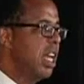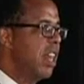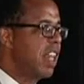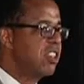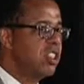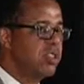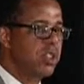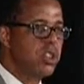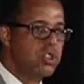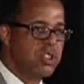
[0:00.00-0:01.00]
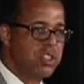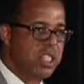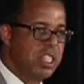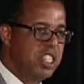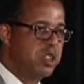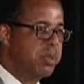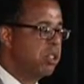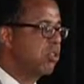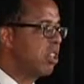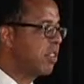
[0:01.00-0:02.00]
That sense of urgency needs to be
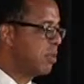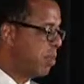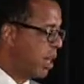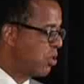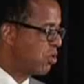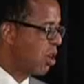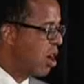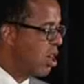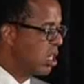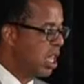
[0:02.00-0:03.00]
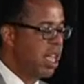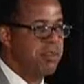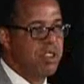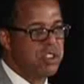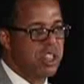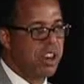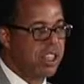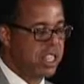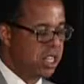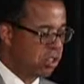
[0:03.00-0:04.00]
driven by strong and
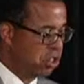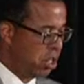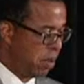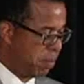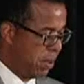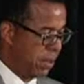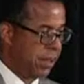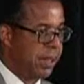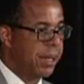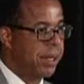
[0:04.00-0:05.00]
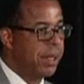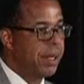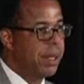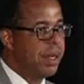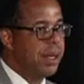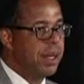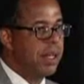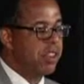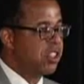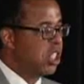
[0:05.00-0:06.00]
visionary leadership.
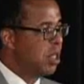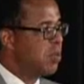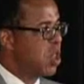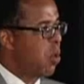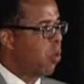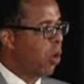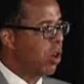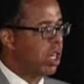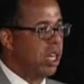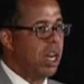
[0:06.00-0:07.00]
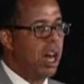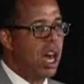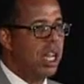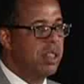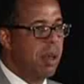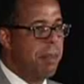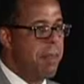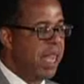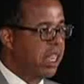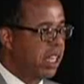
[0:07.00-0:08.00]
The teams that work on
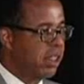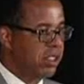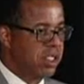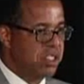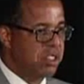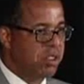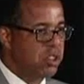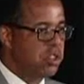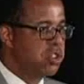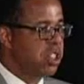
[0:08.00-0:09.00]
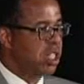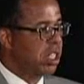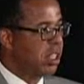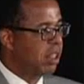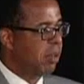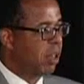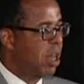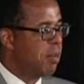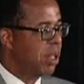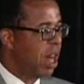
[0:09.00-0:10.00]
making the sense of urgency
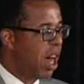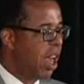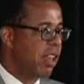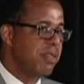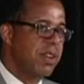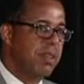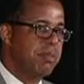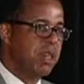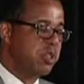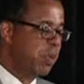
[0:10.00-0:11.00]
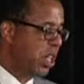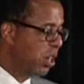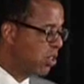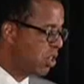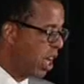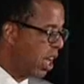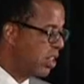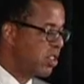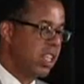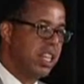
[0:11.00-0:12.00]
come alive must be
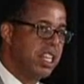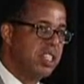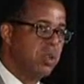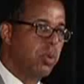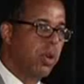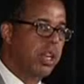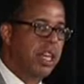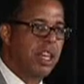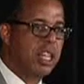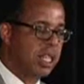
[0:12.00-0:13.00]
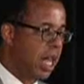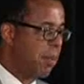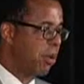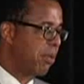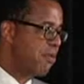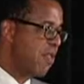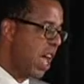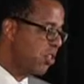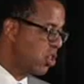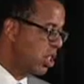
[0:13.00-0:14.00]
energized, and they need to work in a collaborative
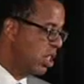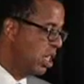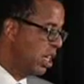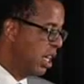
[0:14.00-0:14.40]
fashion.